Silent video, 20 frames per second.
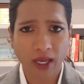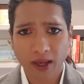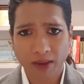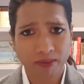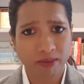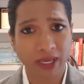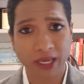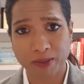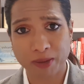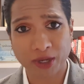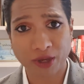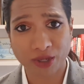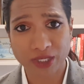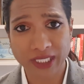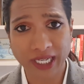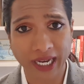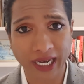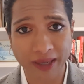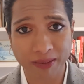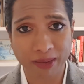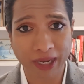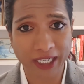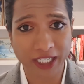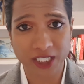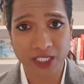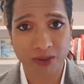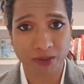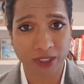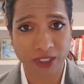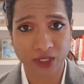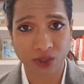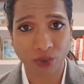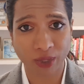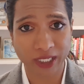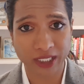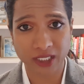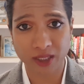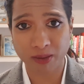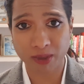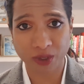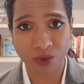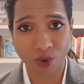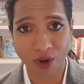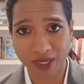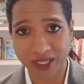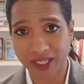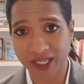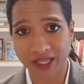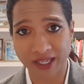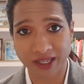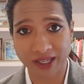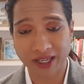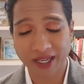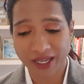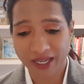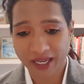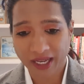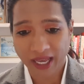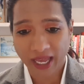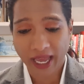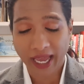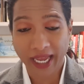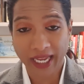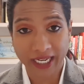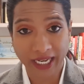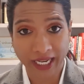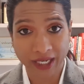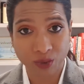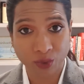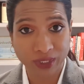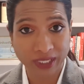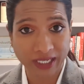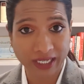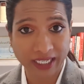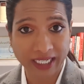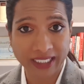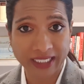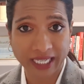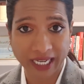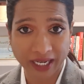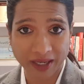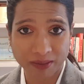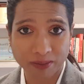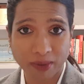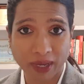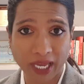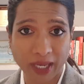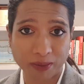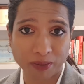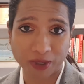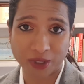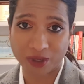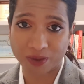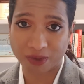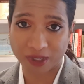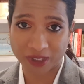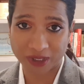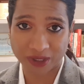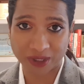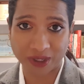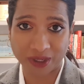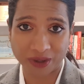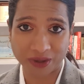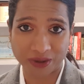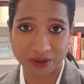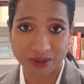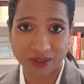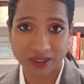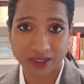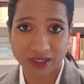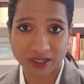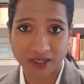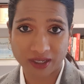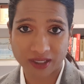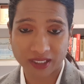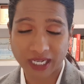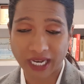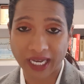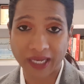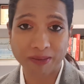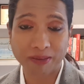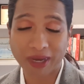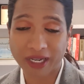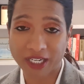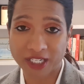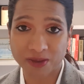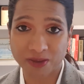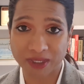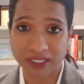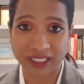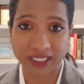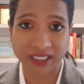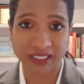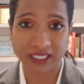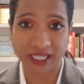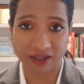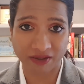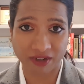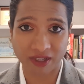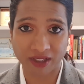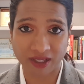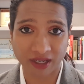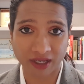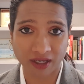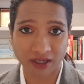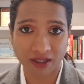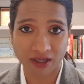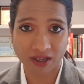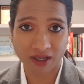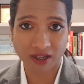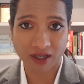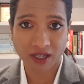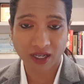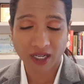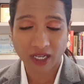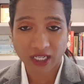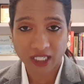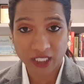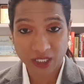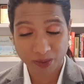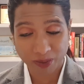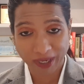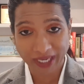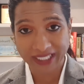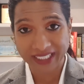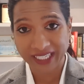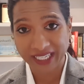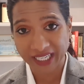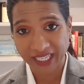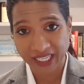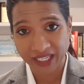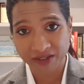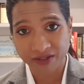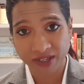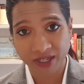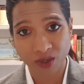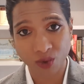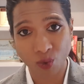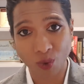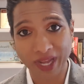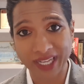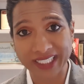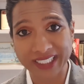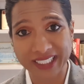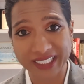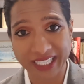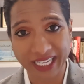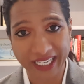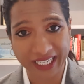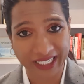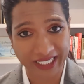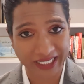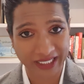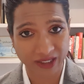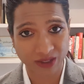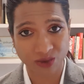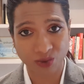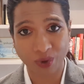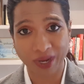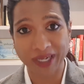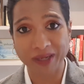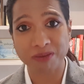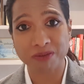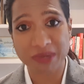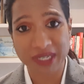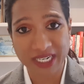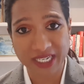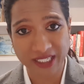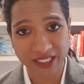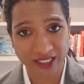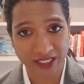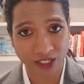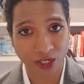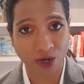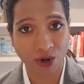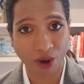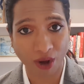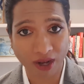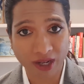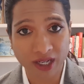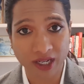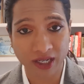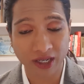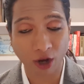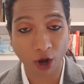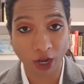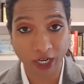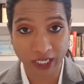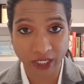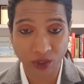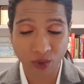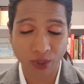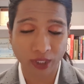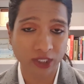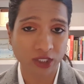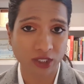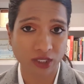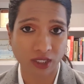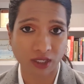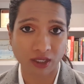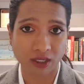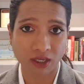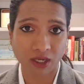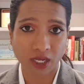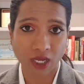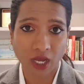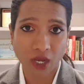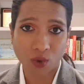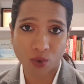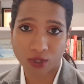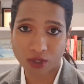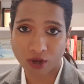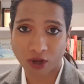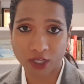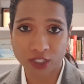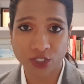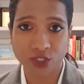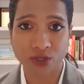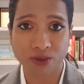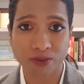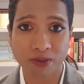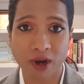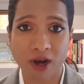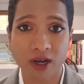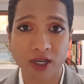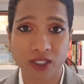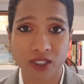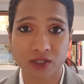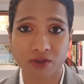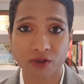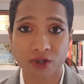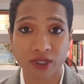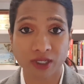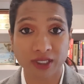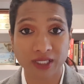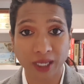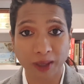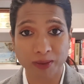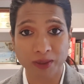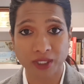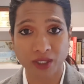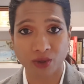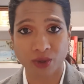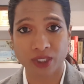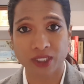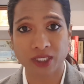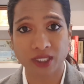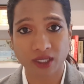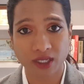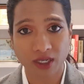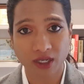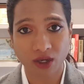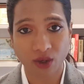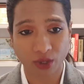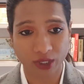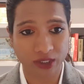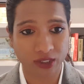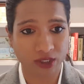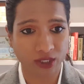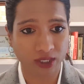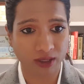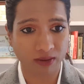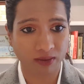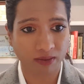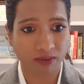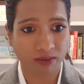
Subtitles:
Maybe your time management went a bit wonky. And with an exam paper, you must know, time management is everything. Spending even 1 second, 1 minute longer on a question will cost you marks for a subsequent question.